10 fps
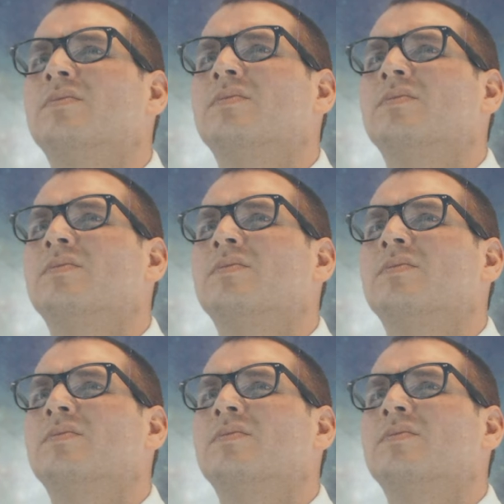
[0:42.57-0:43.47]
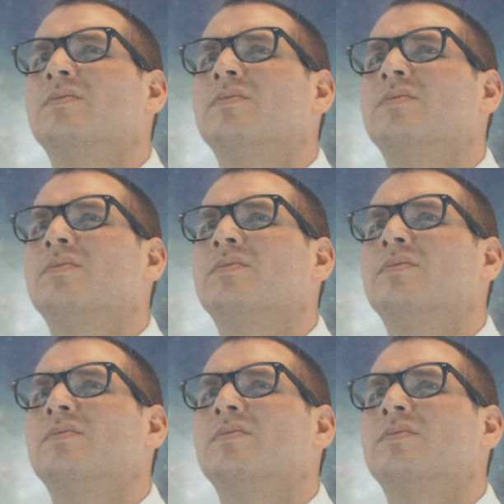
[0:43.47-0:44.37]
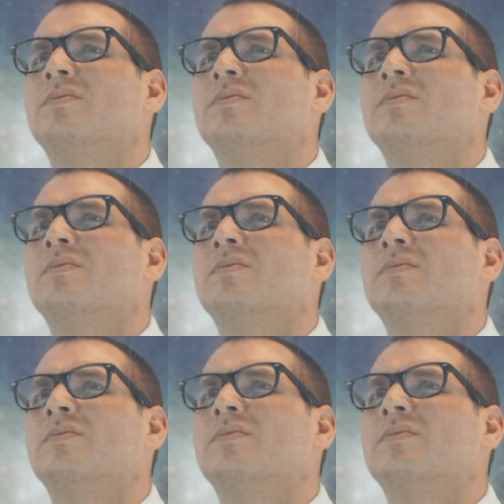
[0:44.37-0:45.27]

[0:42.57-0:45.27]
The face doesn't move, so there is nothing to read.